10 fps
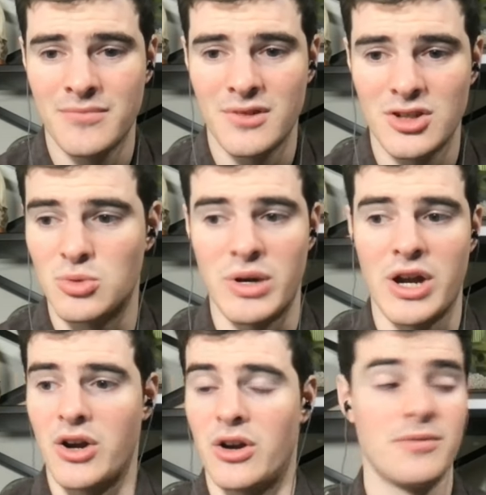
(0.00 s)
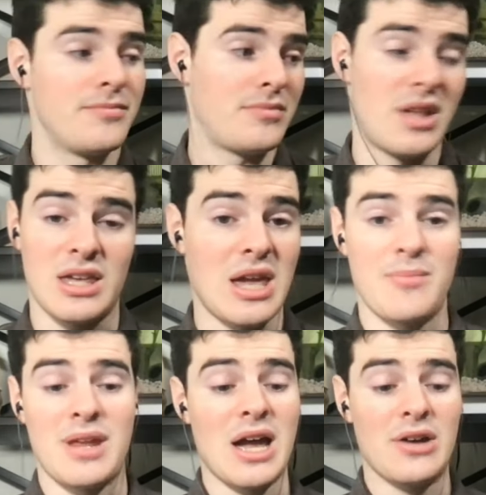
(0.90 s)
to where it
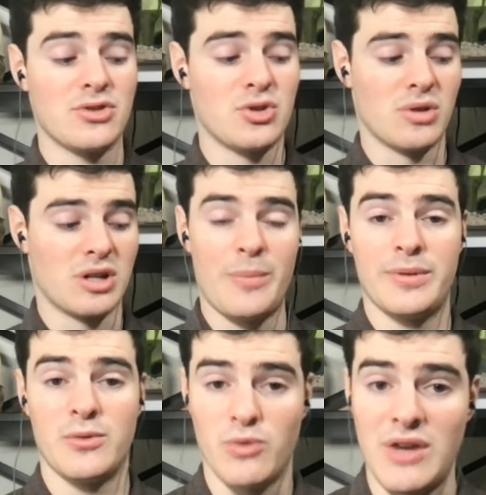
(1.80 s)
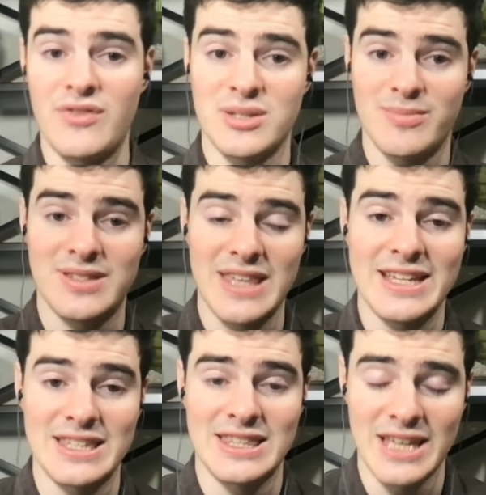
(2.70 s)
came down to a couple of Ravens
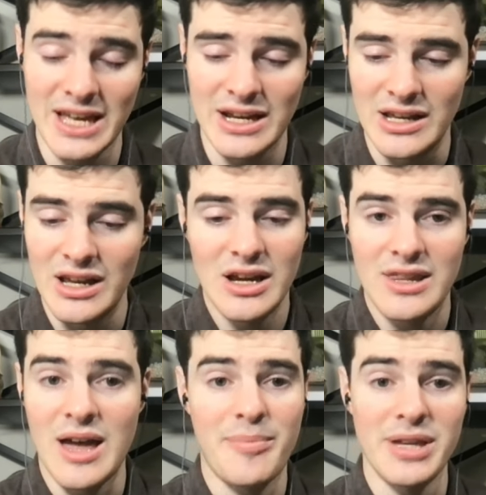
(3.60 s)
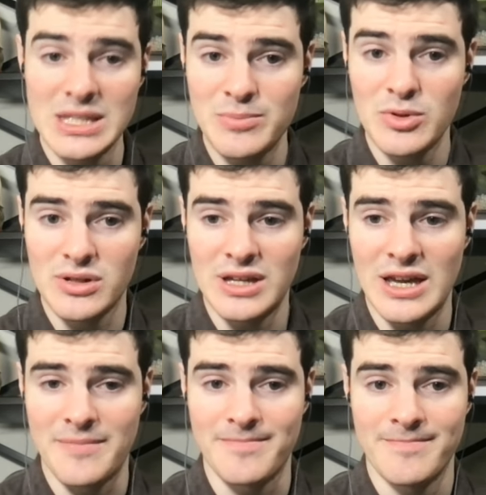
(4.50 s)
mistakes at the end. That Pittsburgh
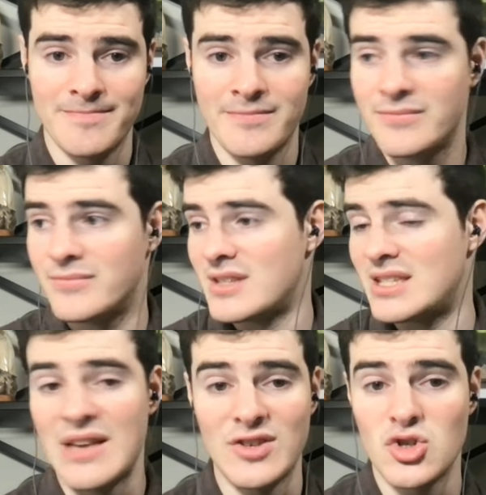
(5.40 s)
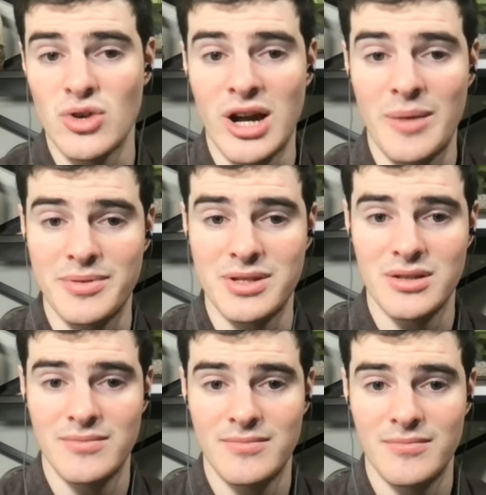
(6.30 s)
game, seven drops
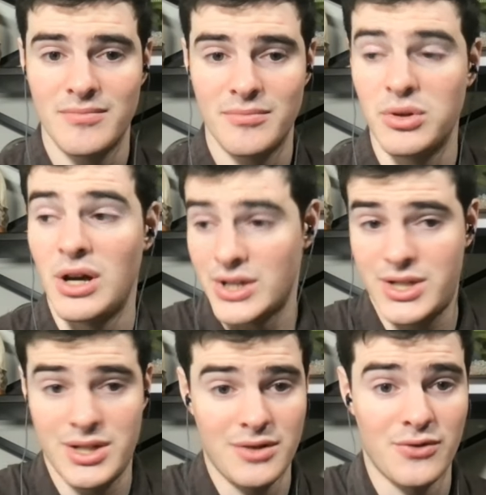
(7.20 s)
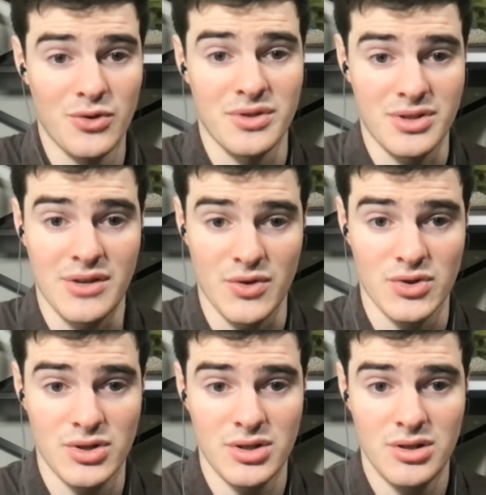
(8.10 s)
plus for receivers.